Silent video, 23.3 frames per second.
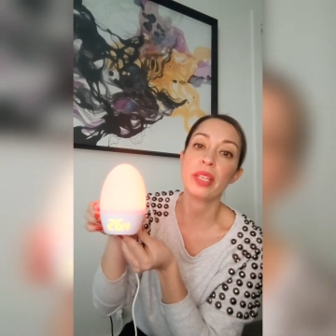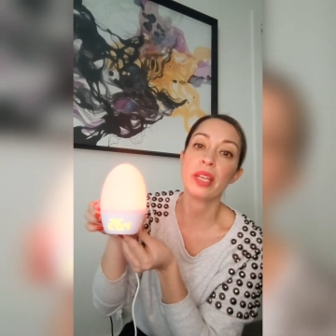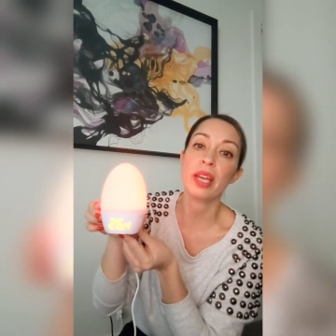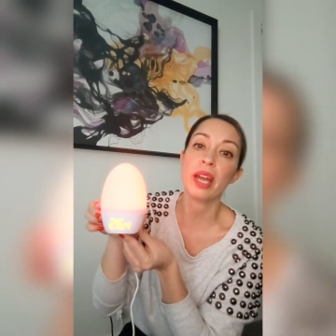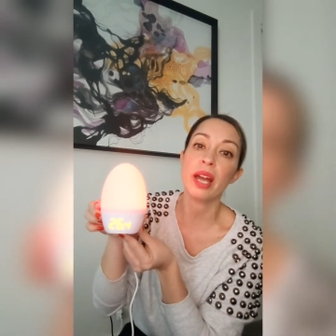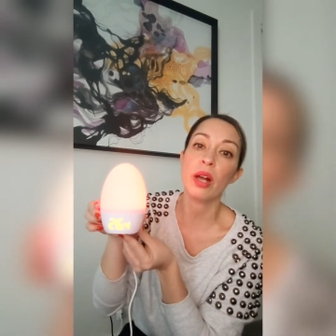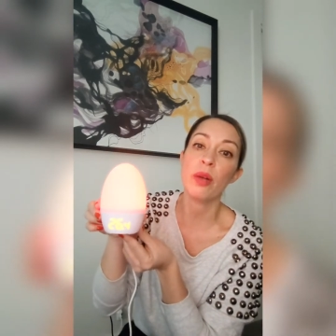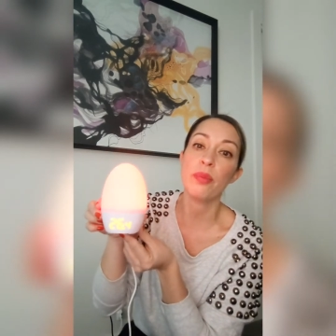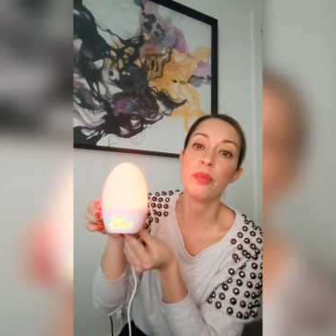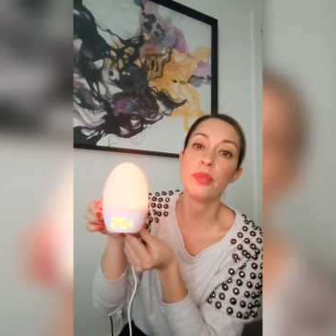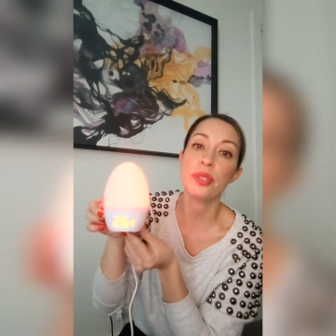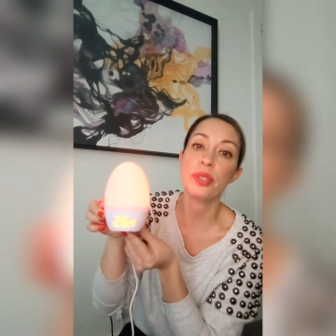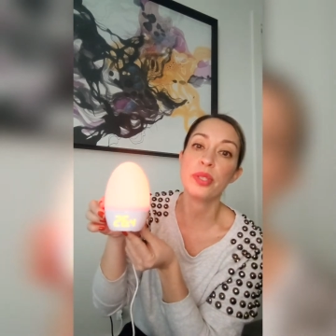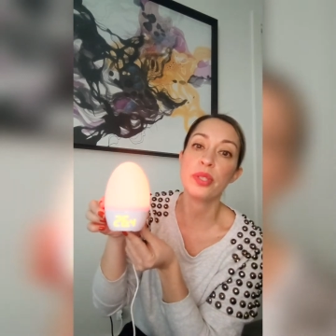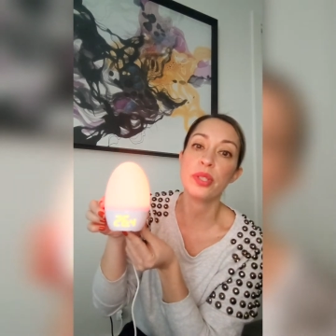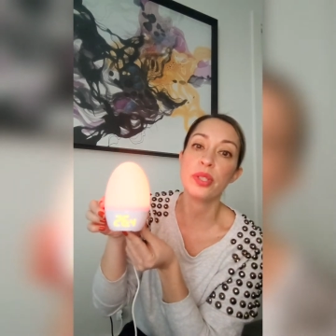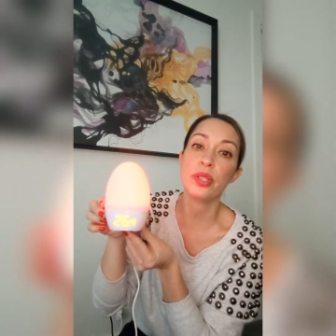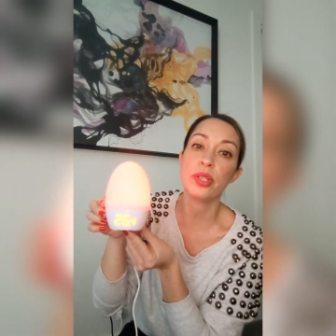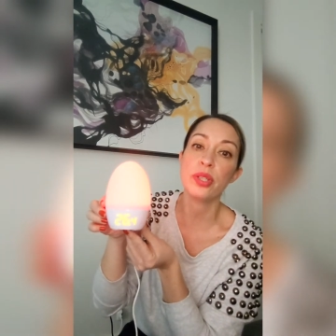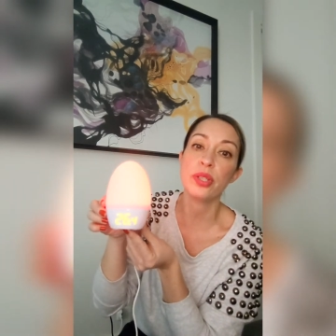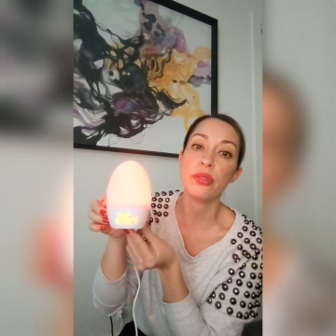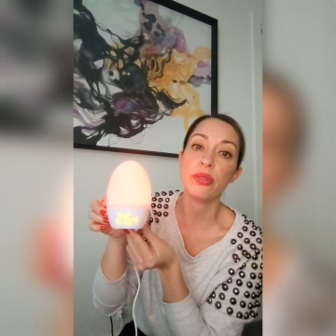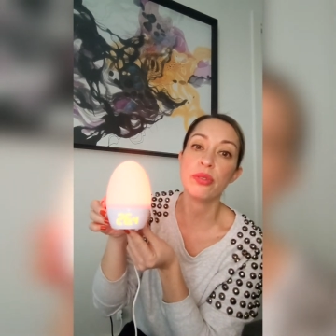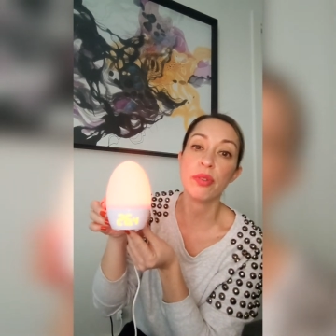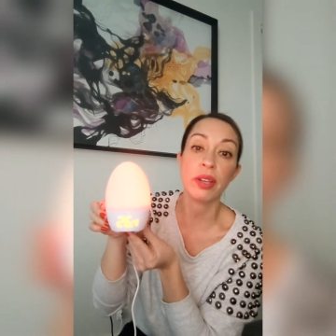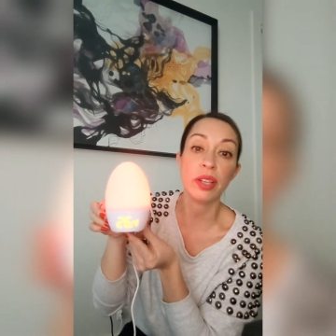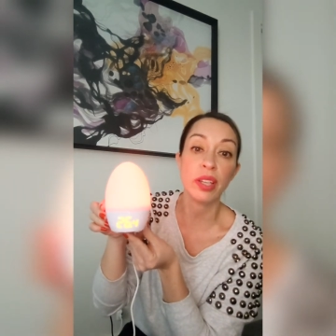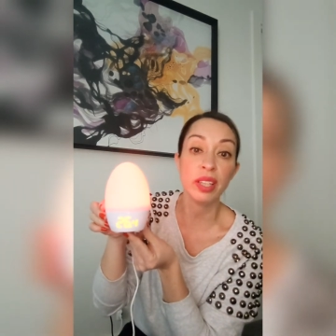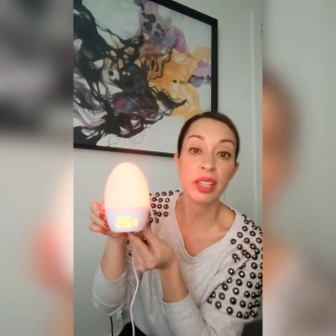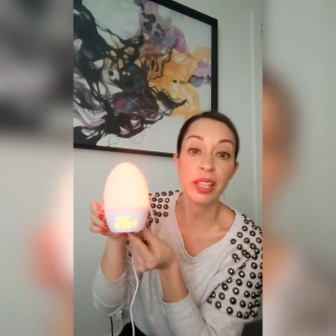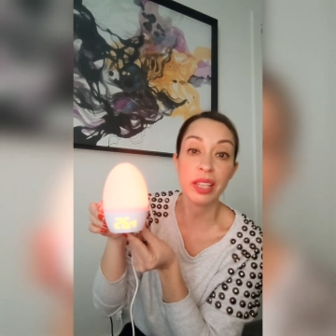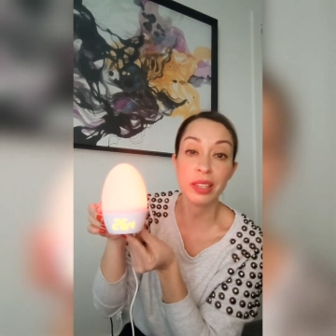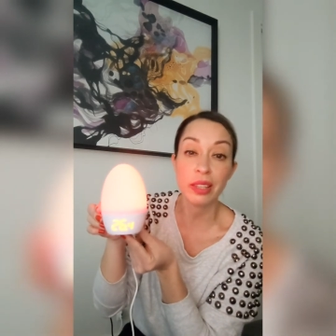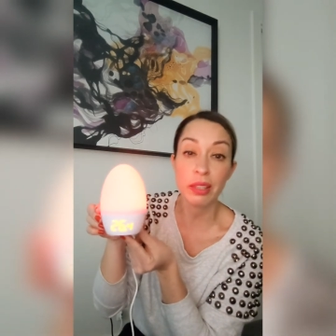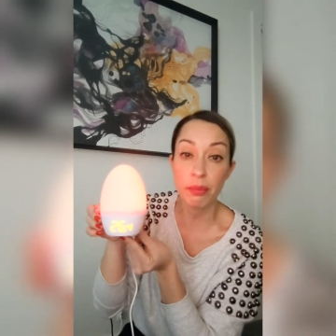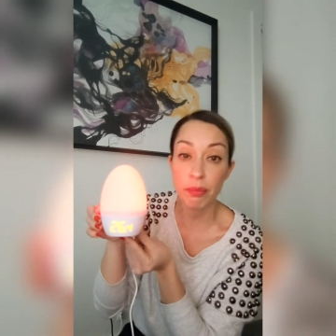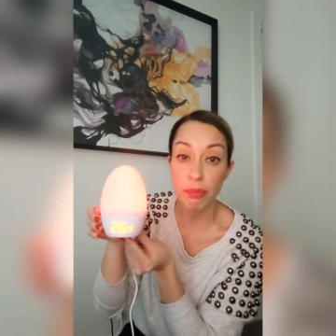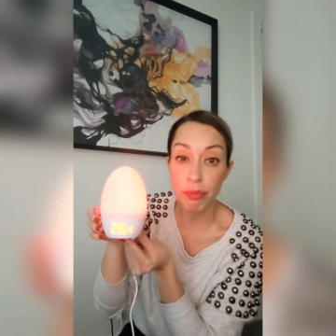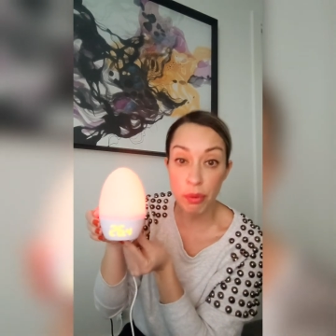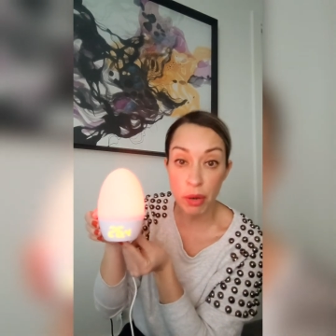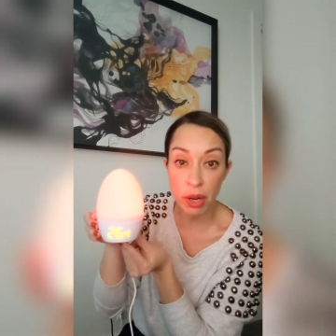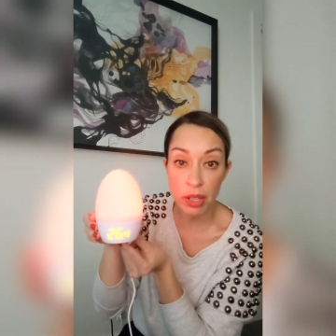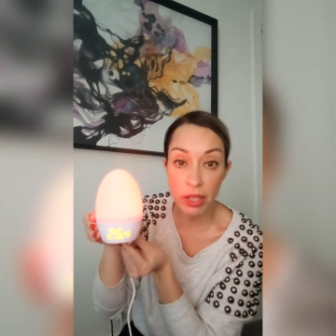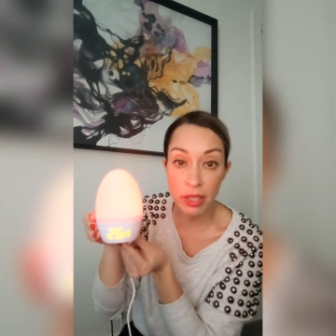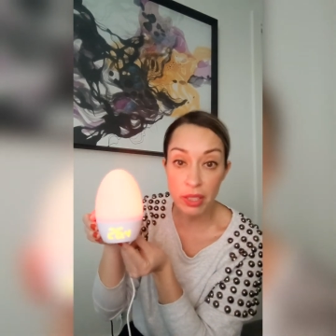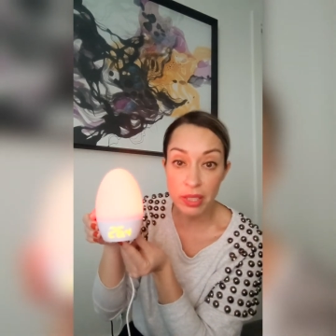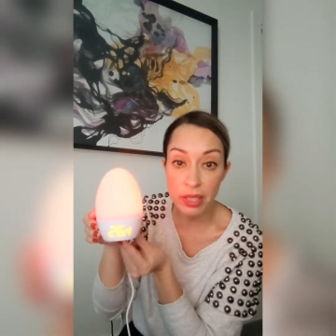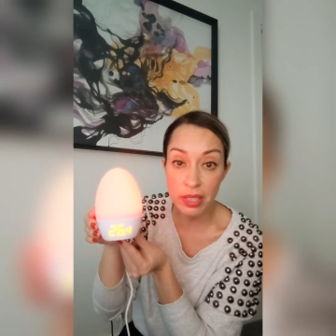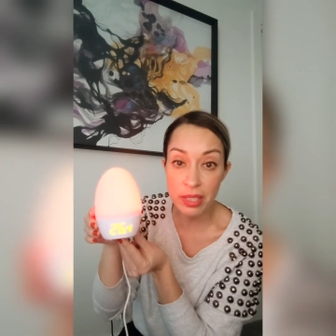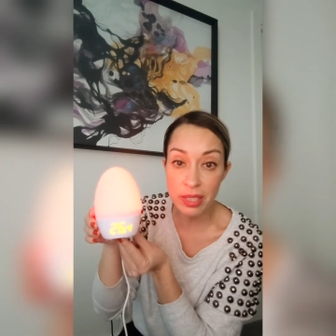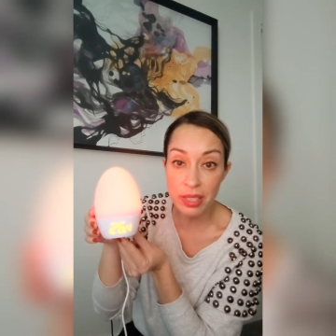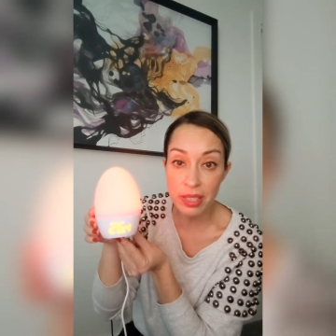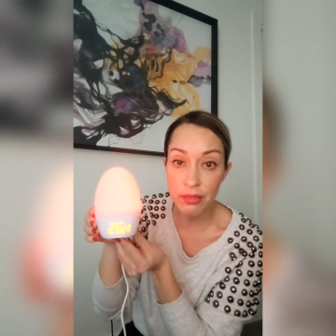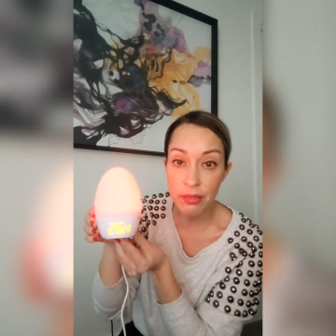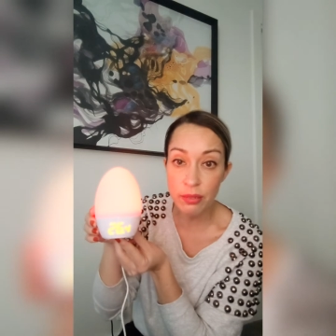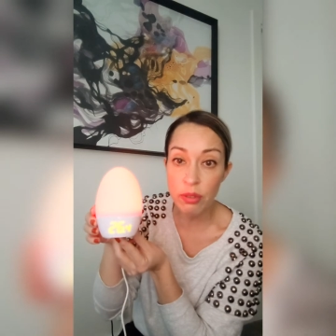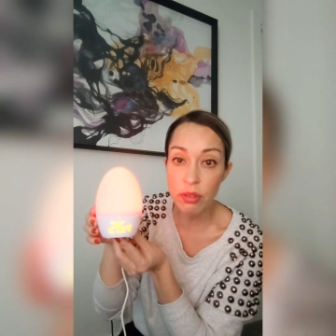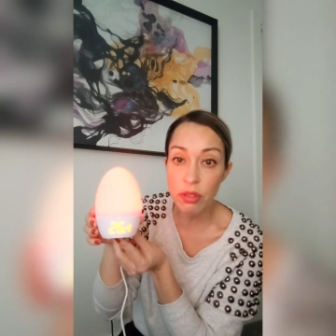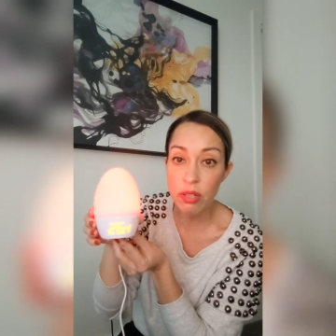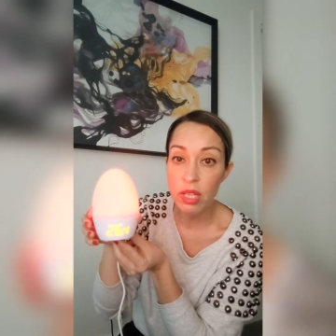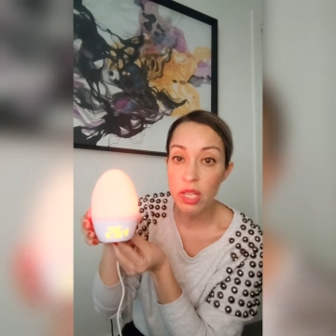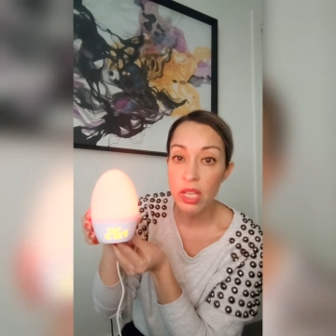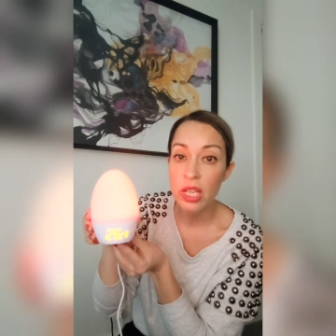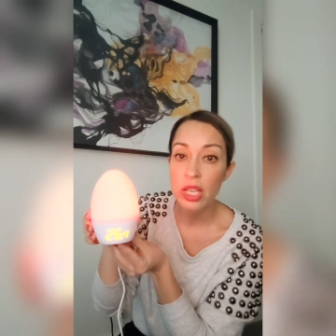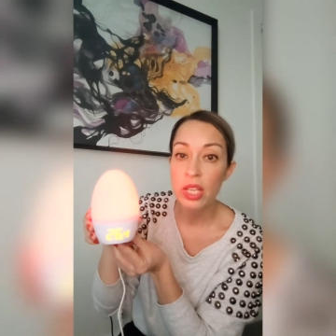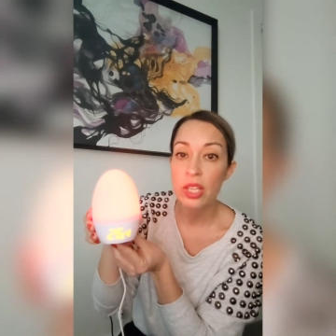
helps you regulate the brightness level.